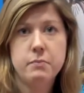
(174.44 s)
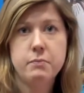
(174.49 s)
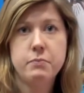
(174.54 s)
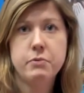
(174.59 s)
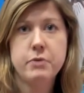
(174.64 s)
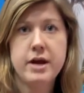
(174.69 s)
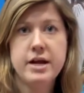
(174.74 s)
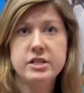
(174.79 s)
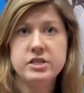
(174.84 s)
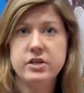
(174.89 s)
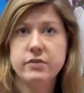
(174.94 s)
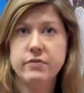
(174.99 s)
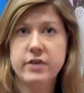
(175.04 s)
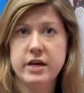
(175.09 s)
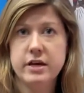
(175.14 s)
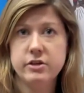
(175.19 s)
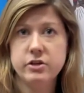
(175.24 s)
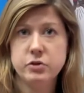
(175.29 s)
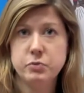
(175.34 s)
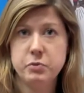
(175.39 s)
branch of the
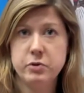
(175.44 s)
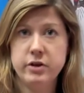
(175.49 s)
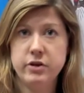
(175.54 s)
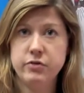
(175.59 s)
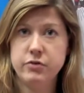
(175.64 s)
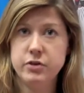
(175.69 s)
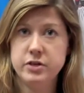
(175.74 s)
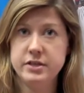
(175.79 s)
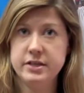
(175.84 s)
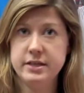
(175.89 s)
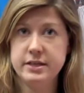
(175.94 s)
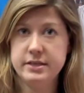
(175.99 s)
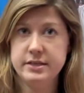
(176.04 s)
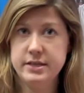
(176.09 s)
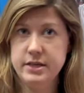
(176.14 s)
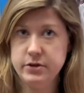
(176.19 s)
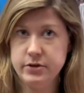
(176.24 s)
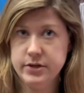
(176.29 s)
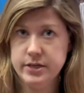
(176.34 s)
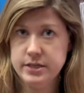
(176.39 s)
English police force that is
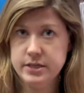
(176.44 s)
secret.